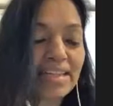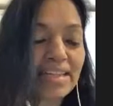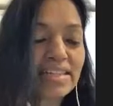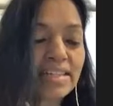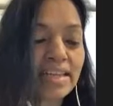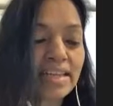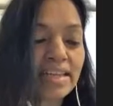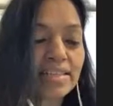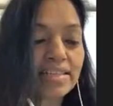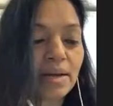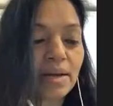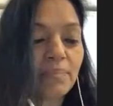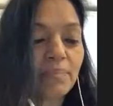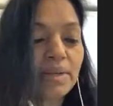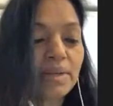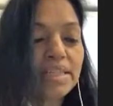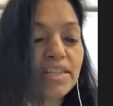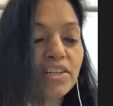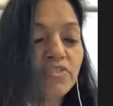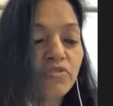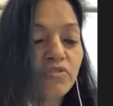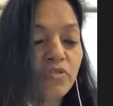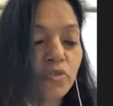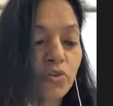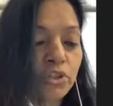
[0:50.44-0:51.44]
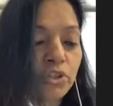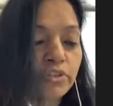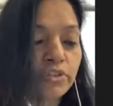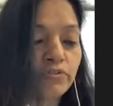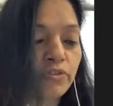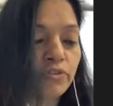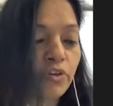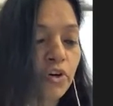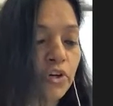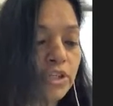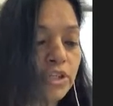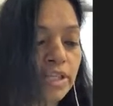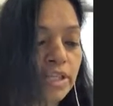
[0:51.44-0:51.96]
that she has completed
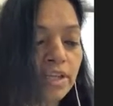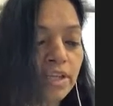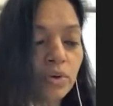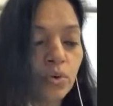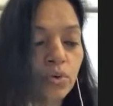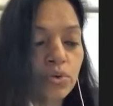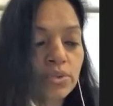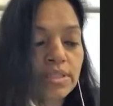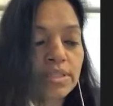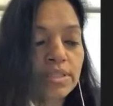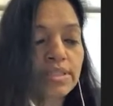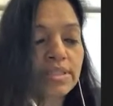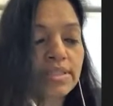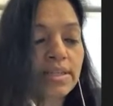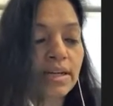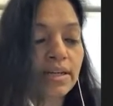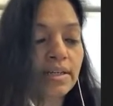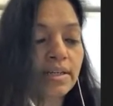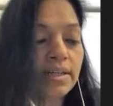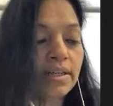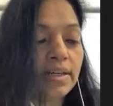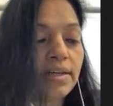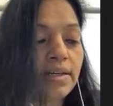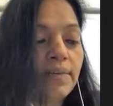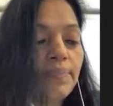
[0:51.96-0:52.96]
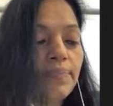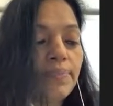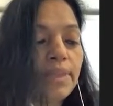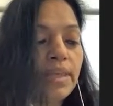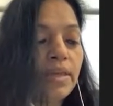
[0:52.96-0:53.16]
40 courses under